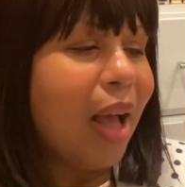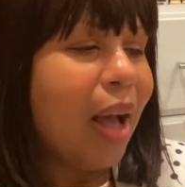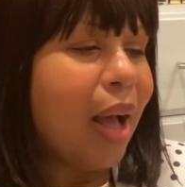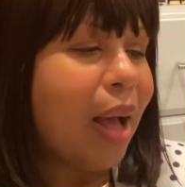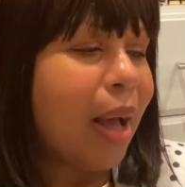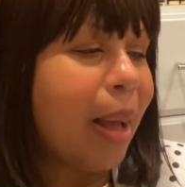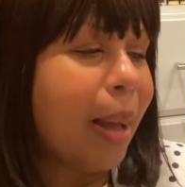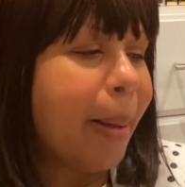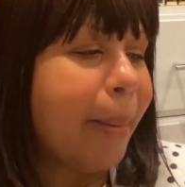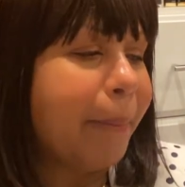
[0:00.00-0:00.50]

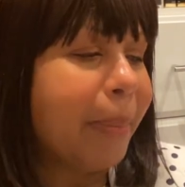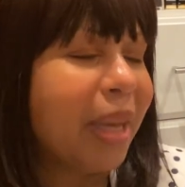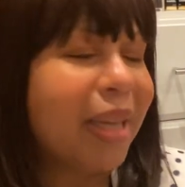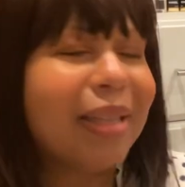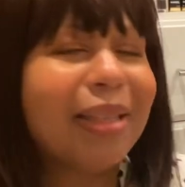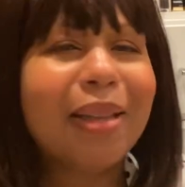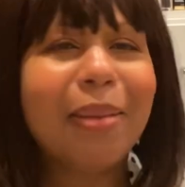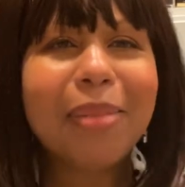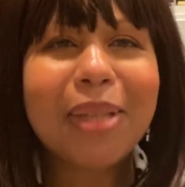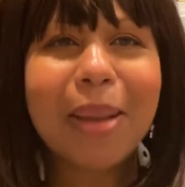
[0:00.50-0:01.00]

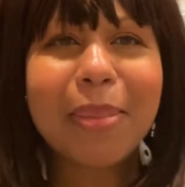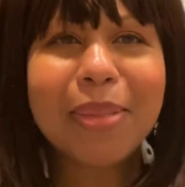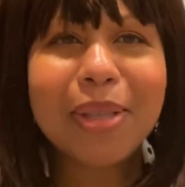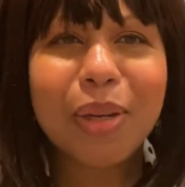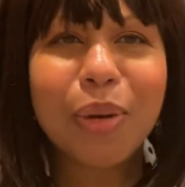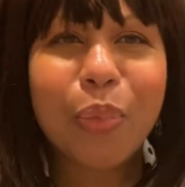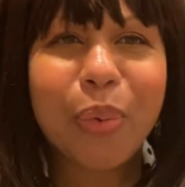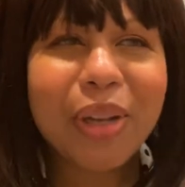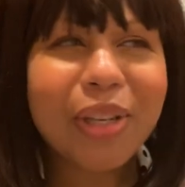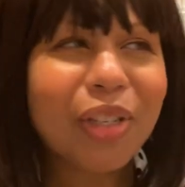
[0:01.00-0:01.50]
because sometimes
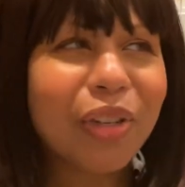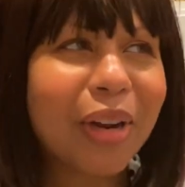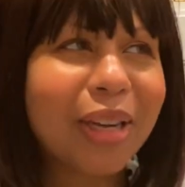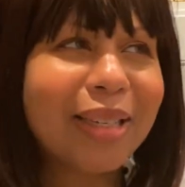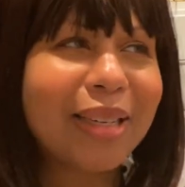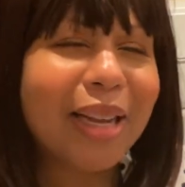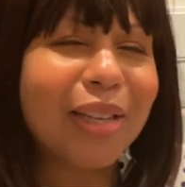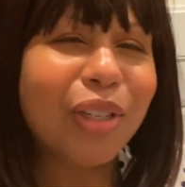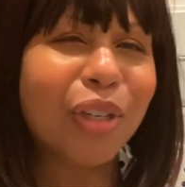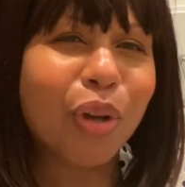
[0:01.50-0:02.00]
in the winter I
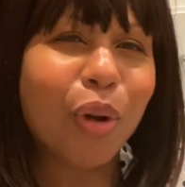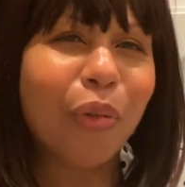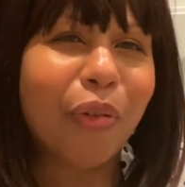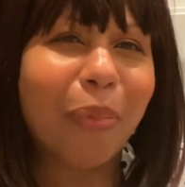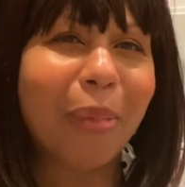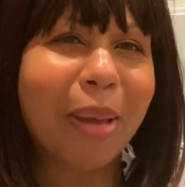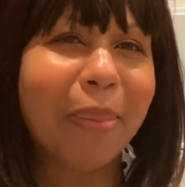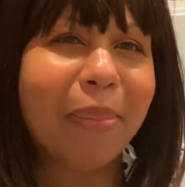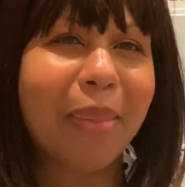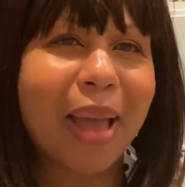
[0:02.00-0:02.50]
tend to go for
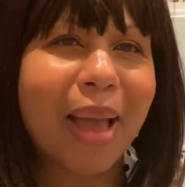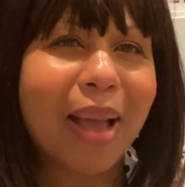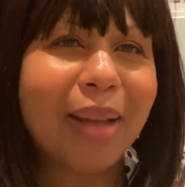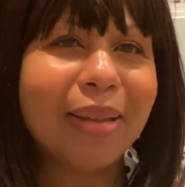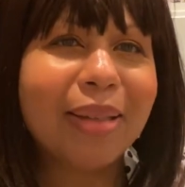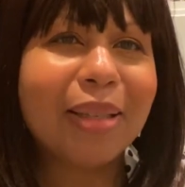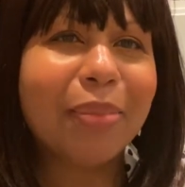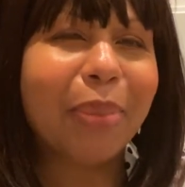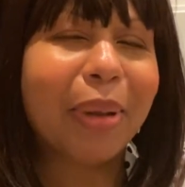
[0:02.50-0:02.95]
my mattes,